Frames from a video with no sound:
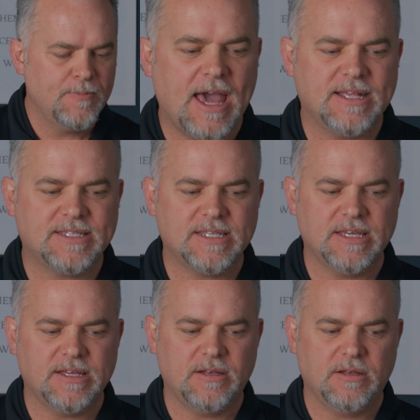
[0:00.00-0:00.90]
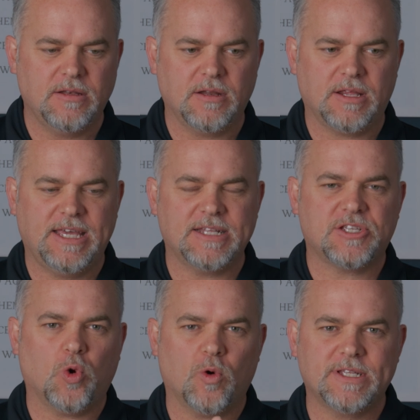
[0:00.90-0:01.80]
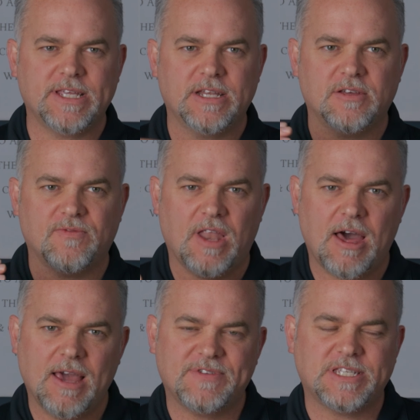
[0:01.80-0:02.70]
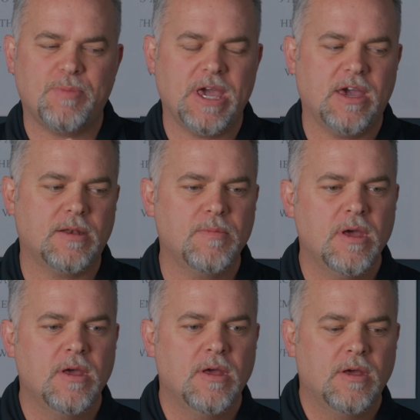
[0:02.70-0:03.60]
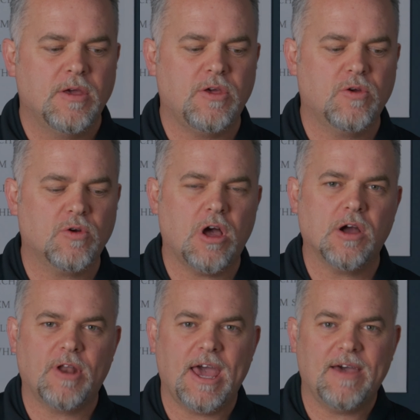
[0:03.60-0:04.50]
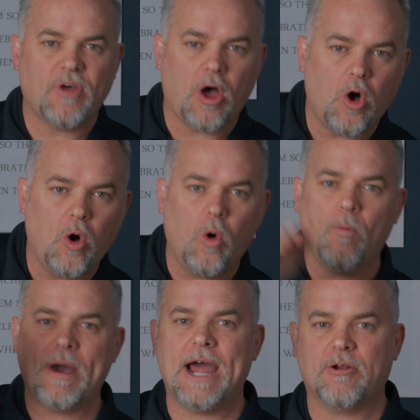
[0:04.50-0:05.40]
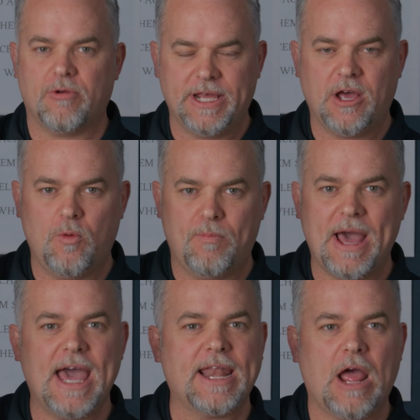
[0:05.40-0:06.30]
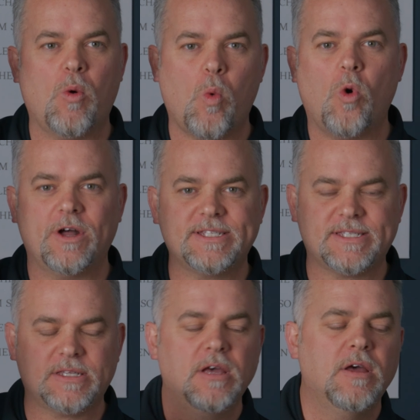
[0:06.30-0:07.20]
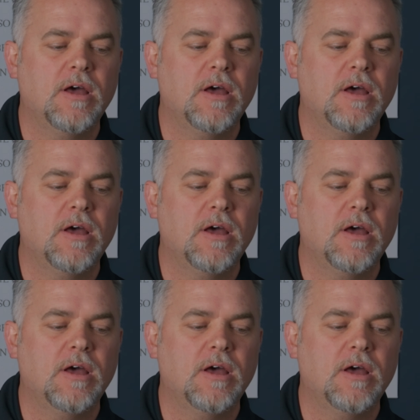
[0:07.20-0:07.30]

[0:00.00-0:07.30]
As it gets toward its end of lifespan, you're not going to have the whole battery go bad at once.